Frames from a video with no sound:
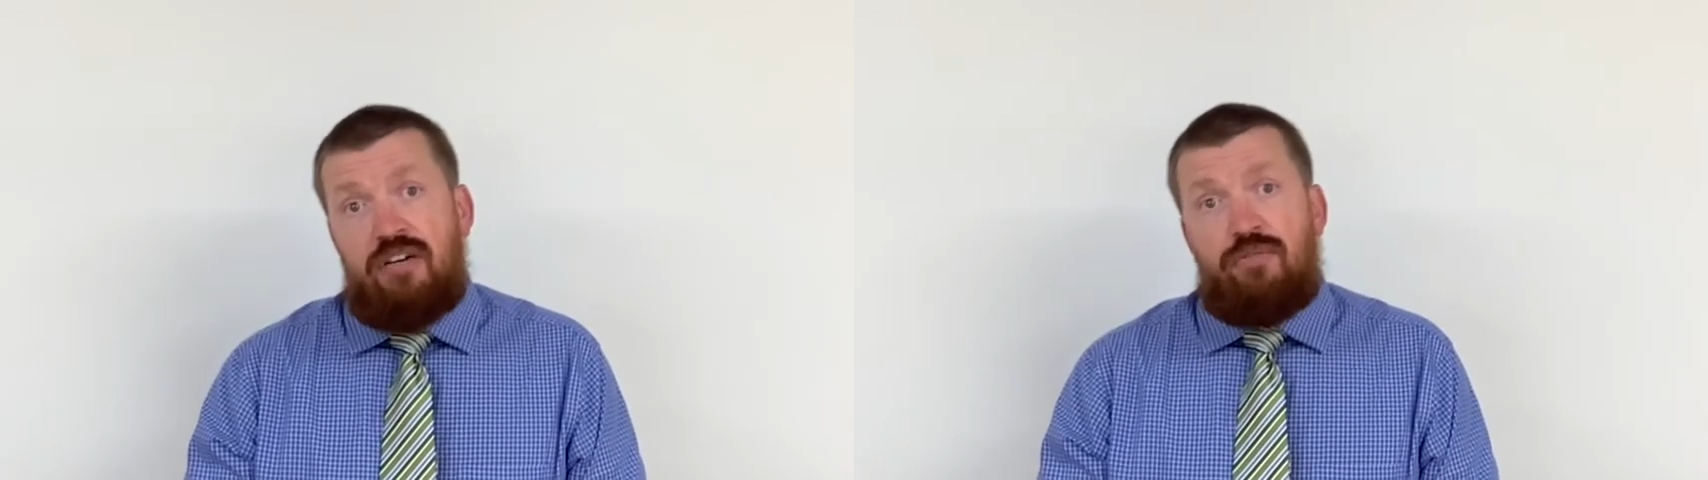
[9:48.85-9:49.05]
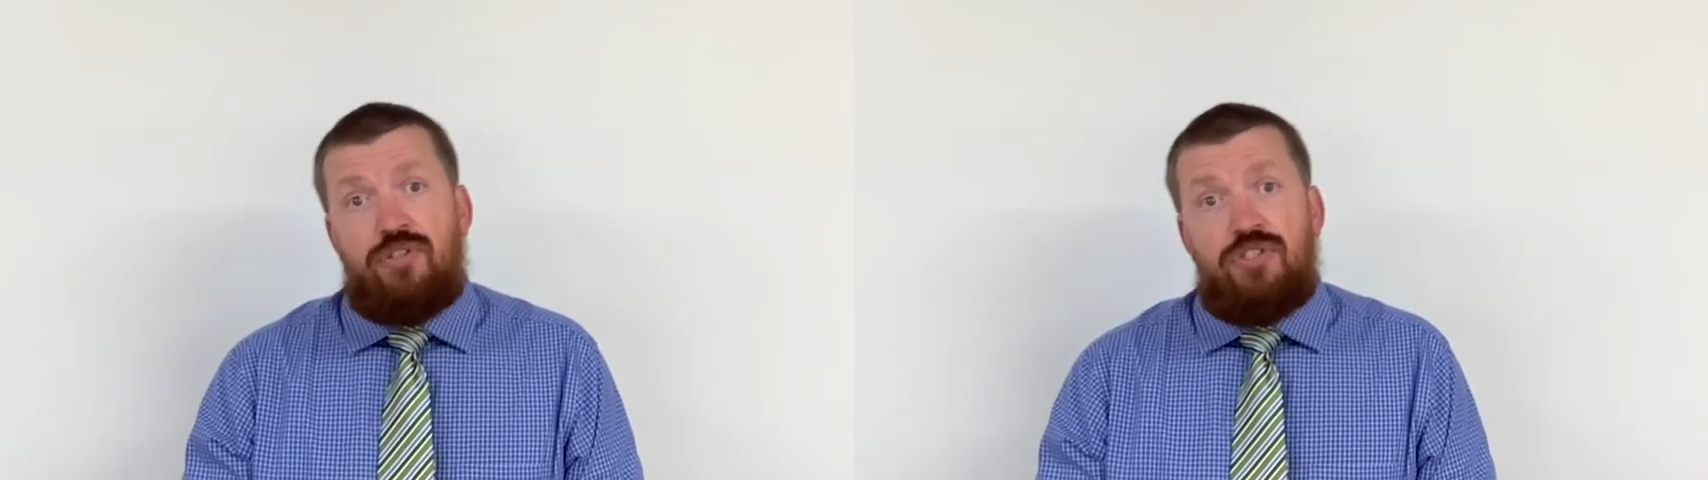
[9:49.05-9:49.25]

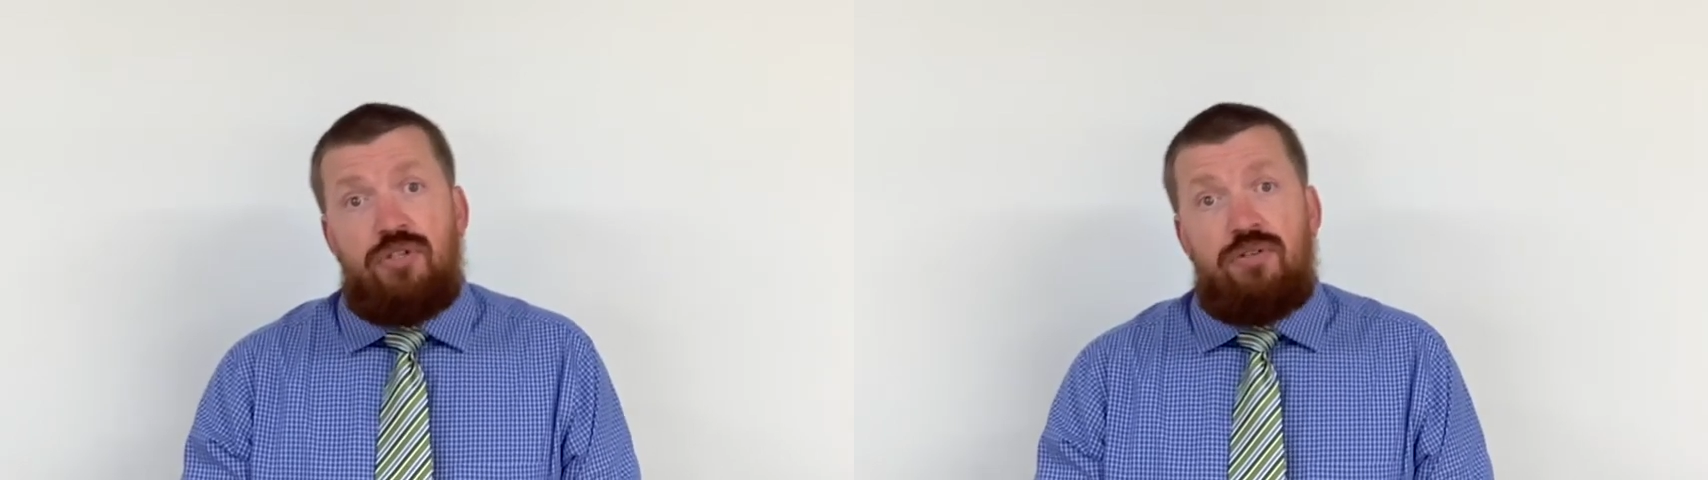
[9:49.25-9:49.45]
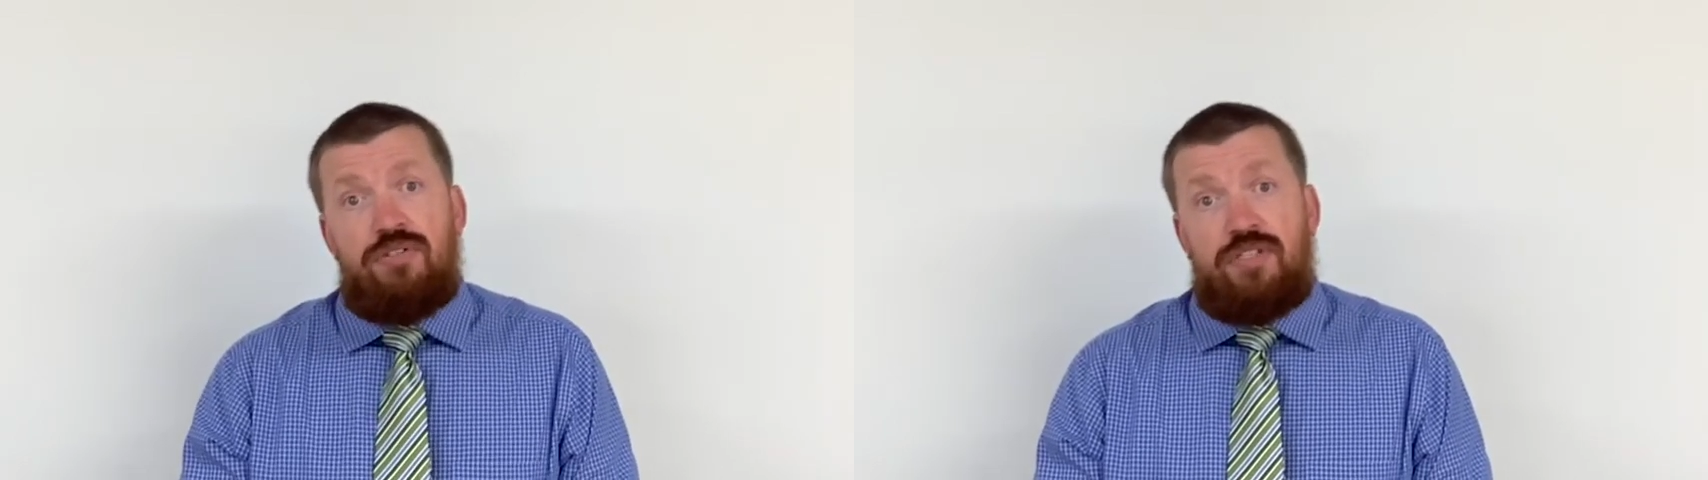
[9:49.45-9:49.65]
for
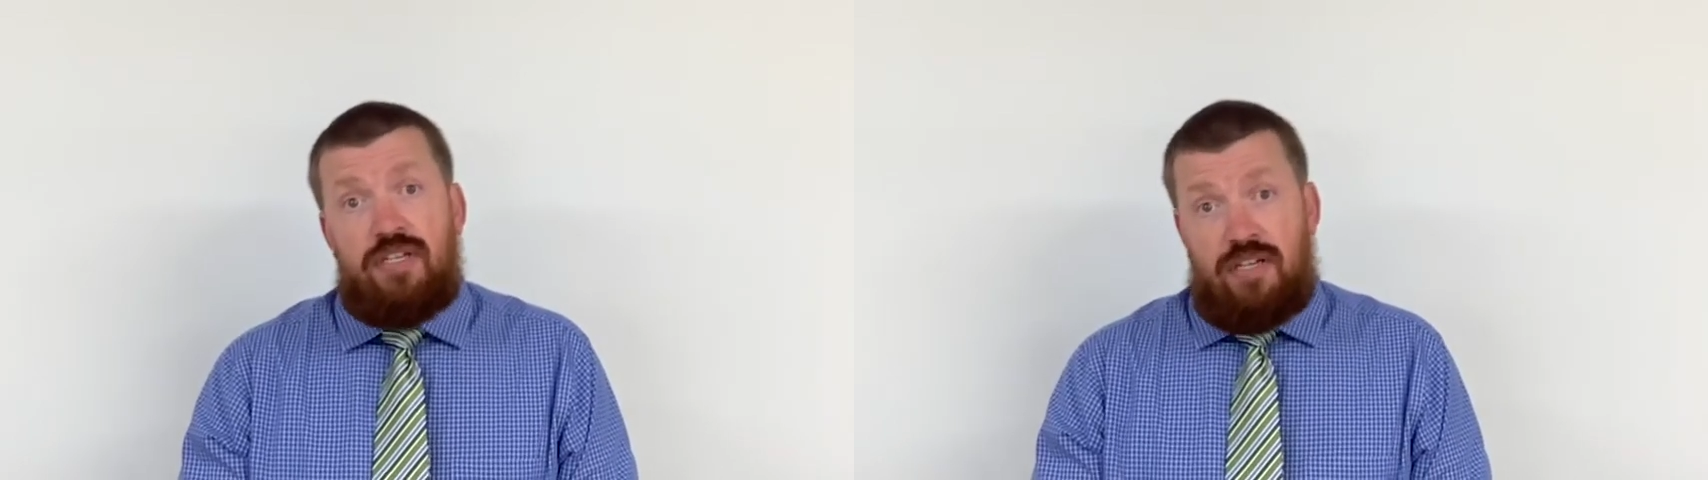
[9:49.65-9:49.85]
students